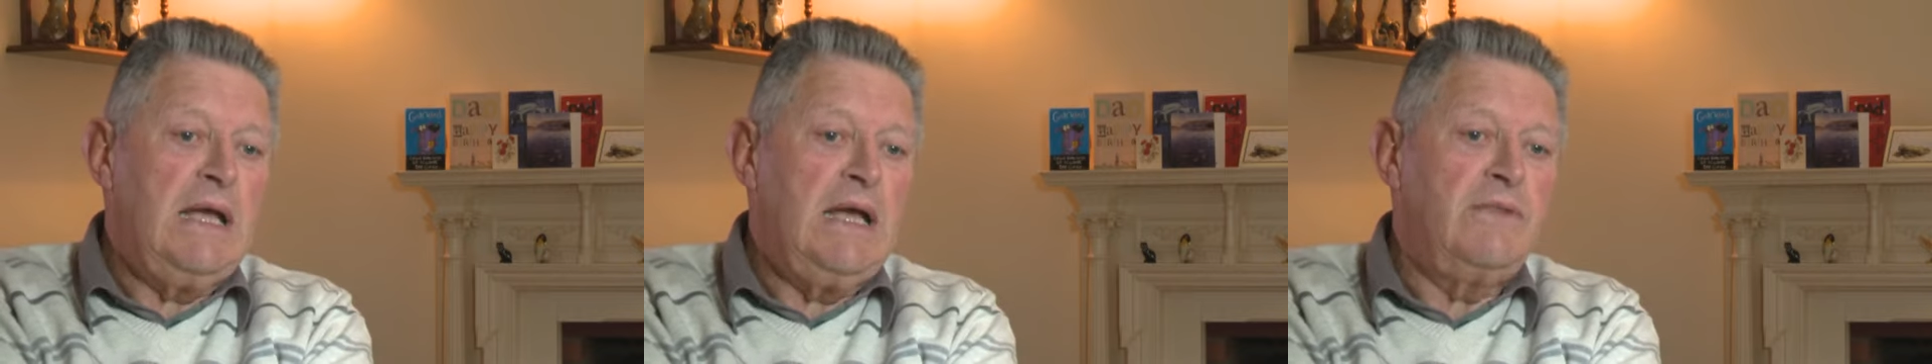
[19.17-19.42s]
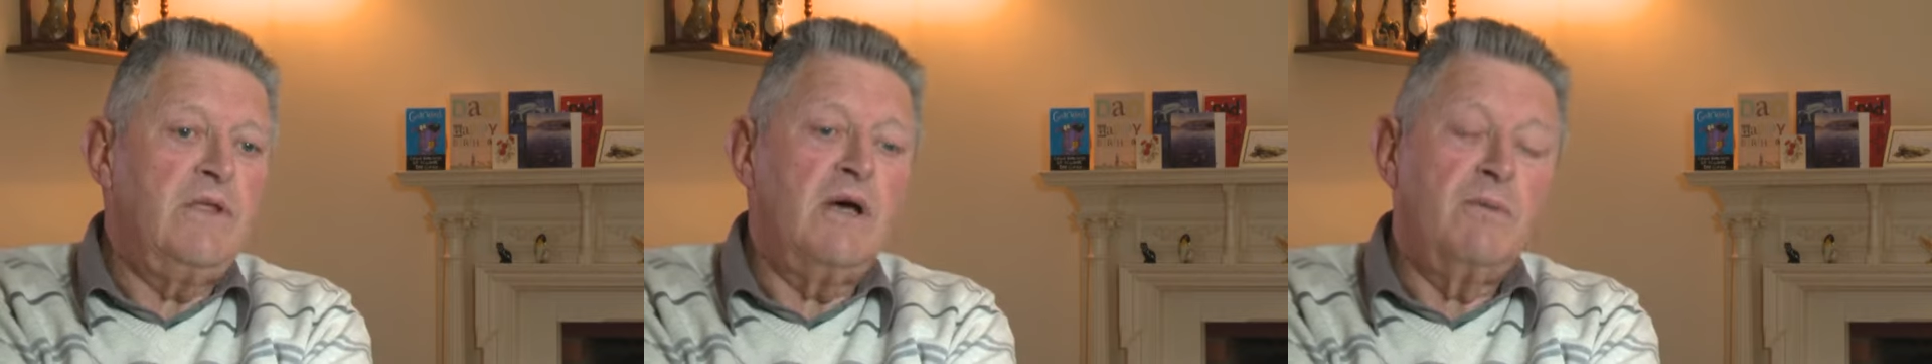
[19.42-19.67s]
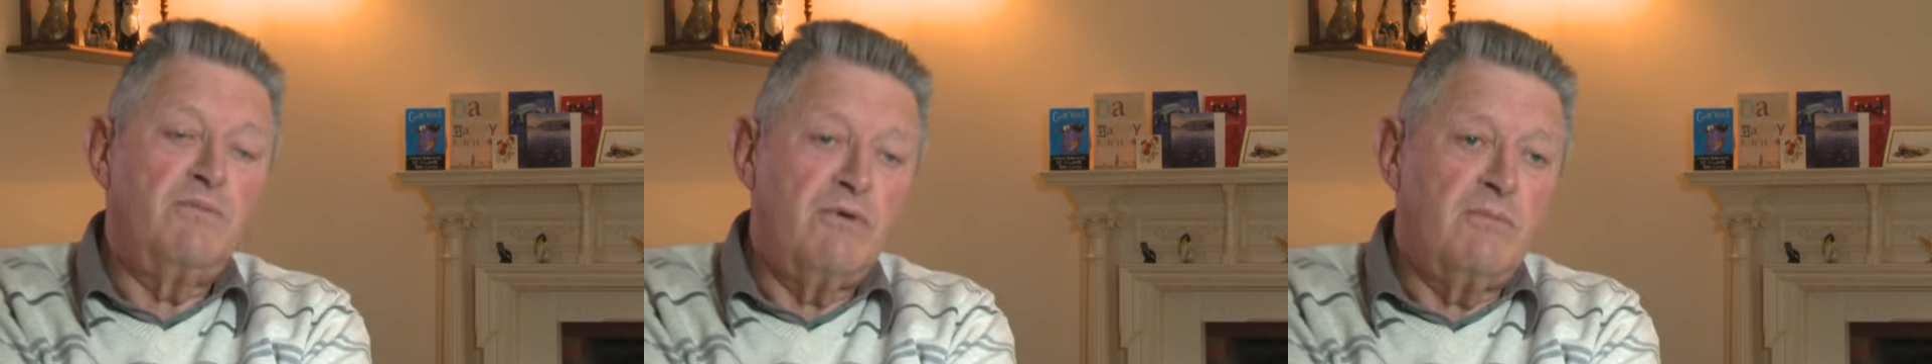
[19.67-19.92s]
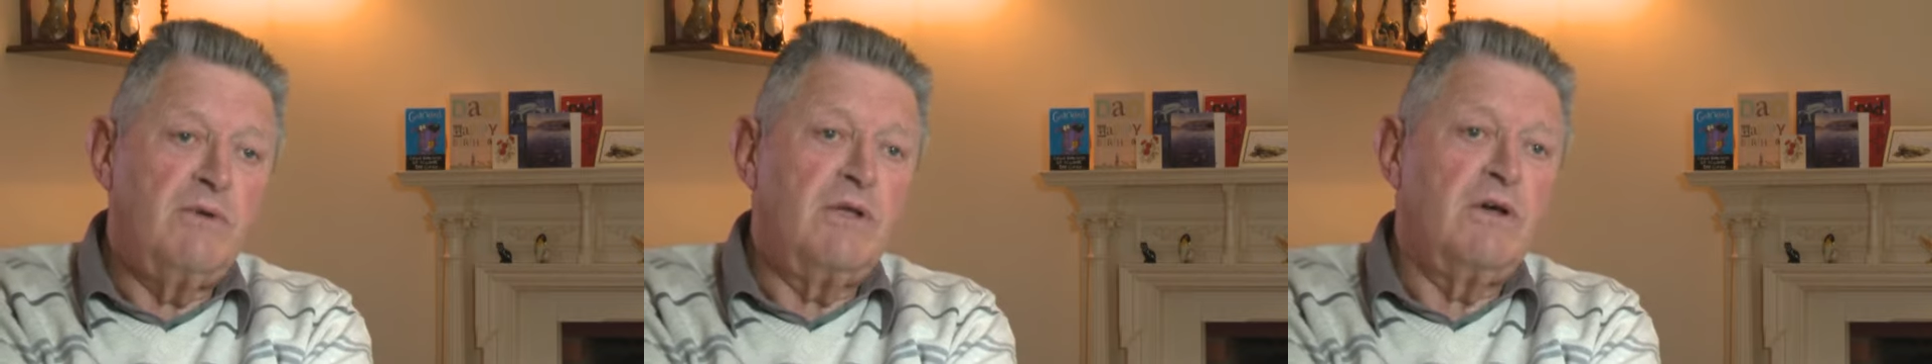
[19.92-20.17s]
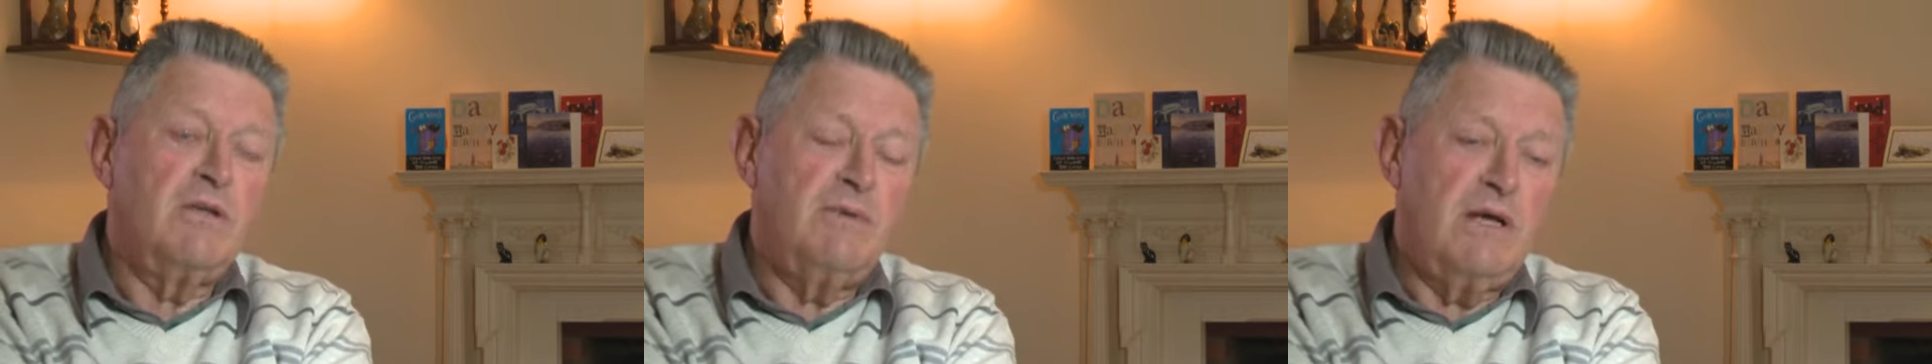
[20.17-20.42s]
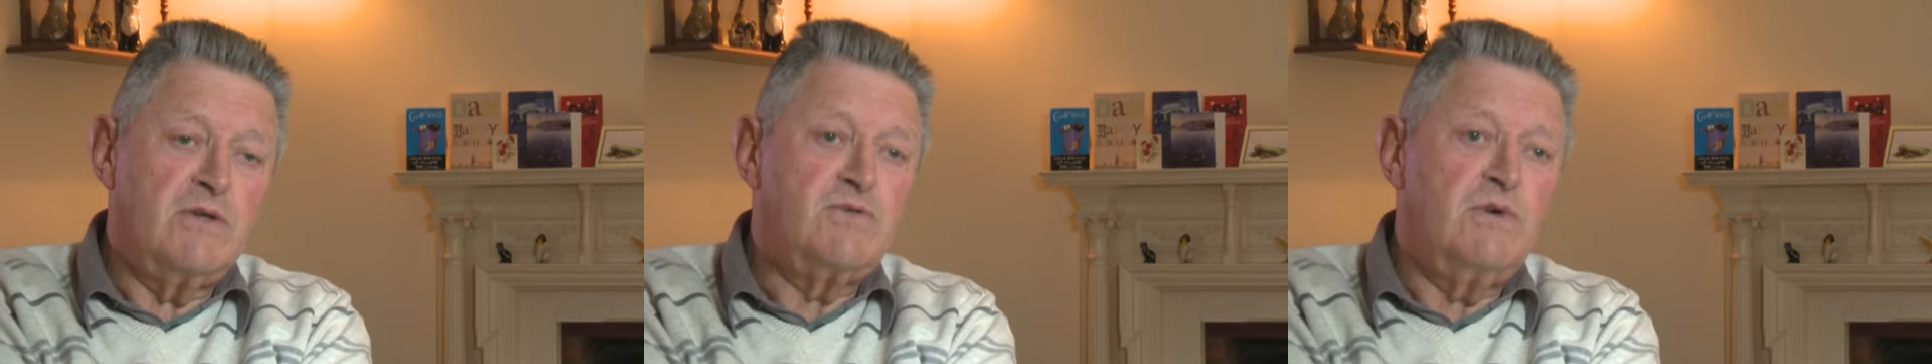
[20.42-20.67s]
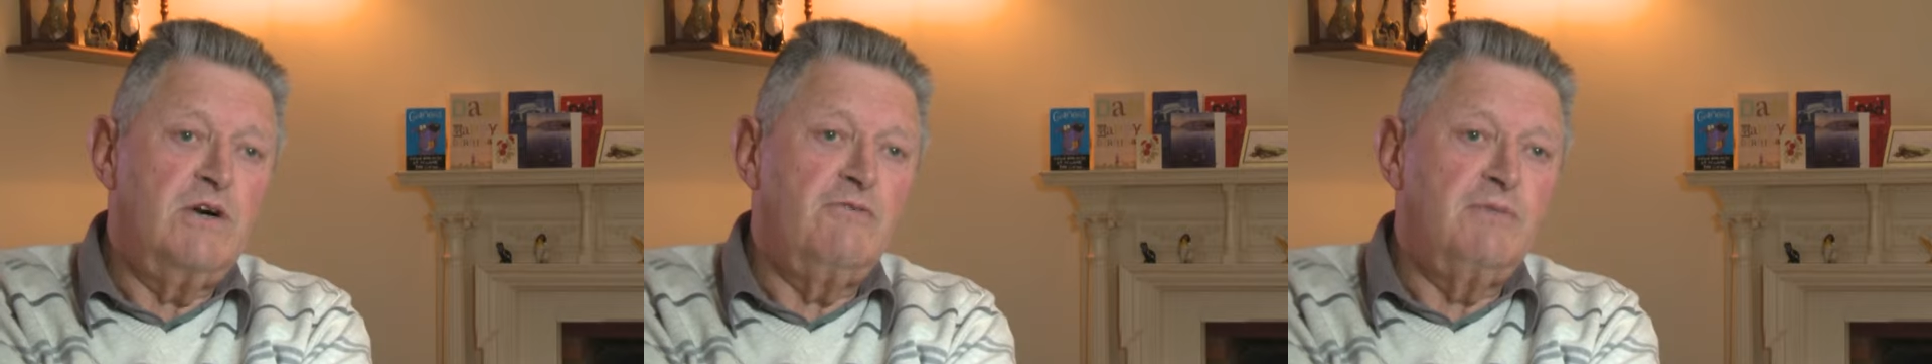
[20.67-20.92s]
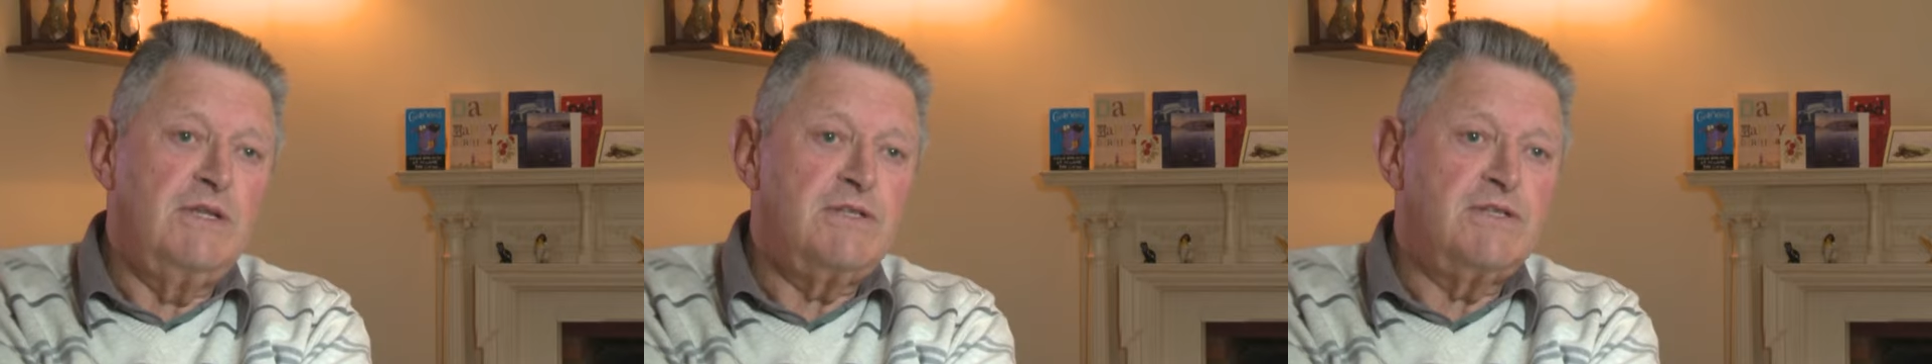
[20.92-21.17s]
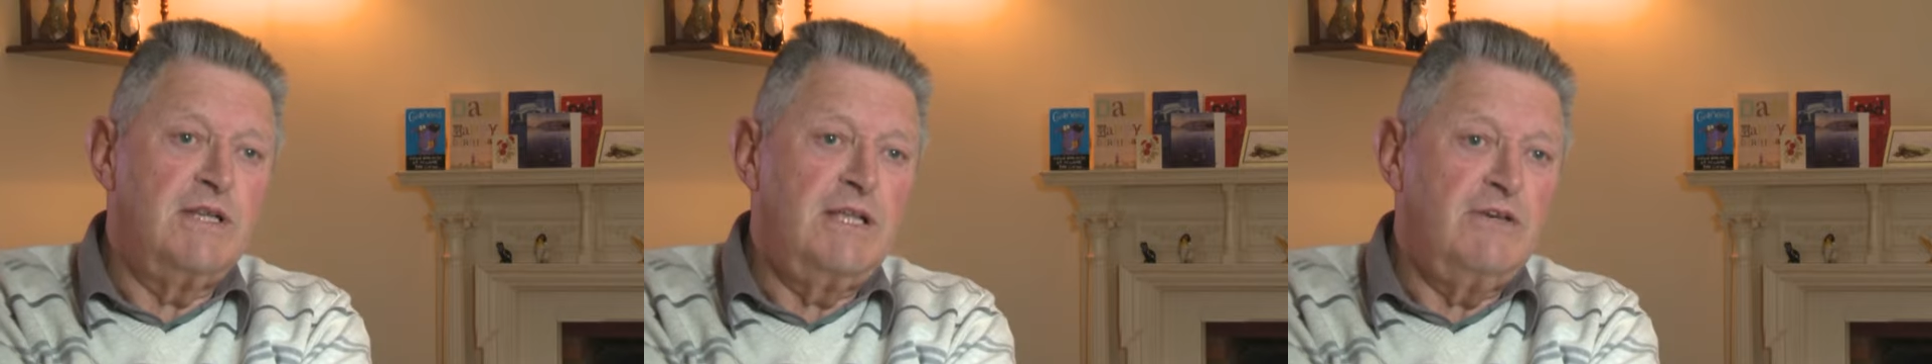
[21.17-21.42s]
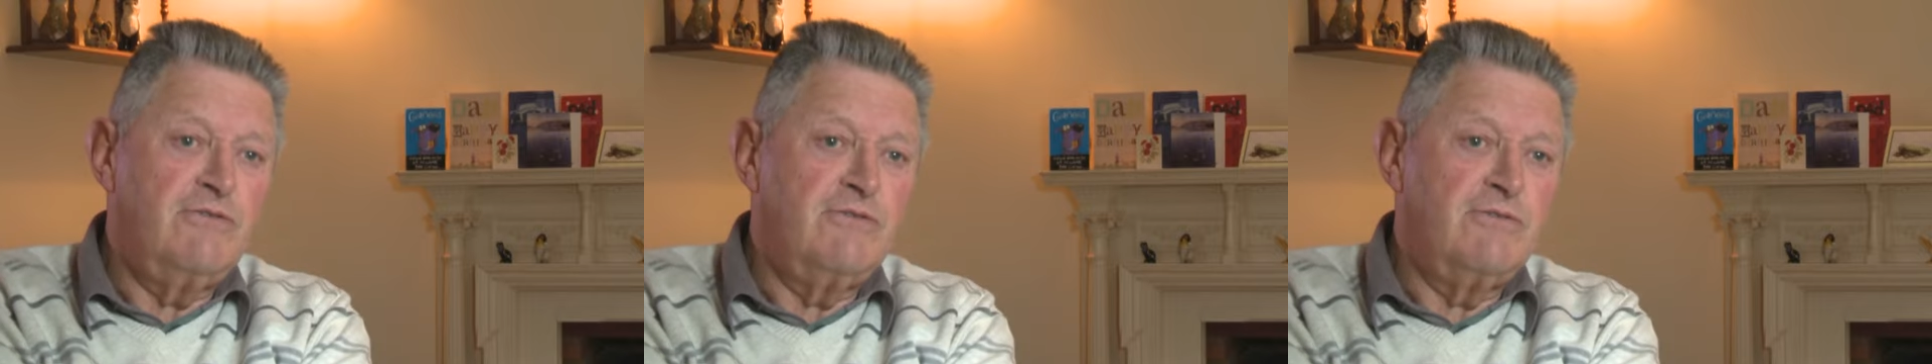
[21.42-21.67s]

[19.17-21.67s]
and I'd probably got about 12 months to live.